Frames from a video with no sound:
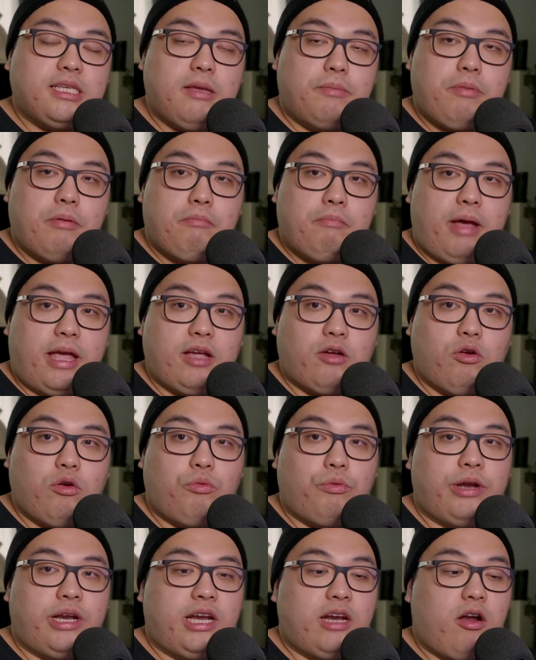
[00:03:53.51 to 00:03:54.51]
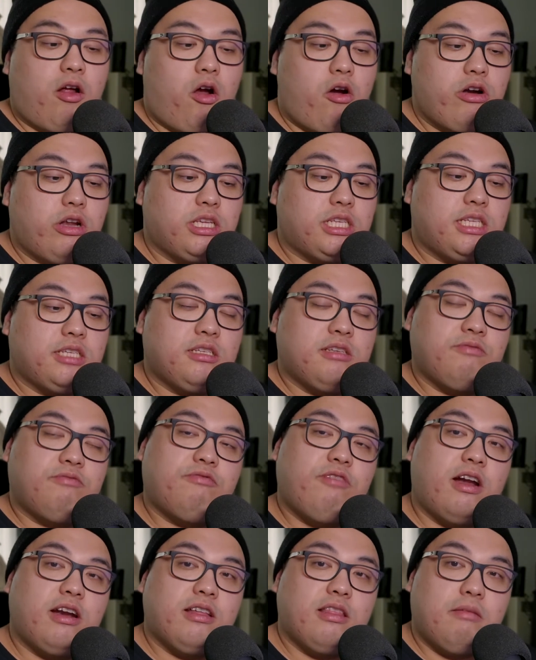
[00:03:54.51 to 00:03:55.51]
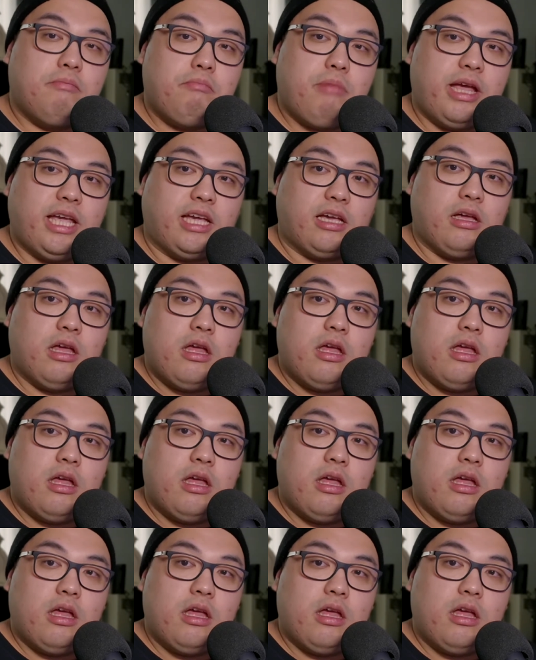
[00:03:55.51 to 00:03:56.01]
up a mic or when an artist is in front of the mic,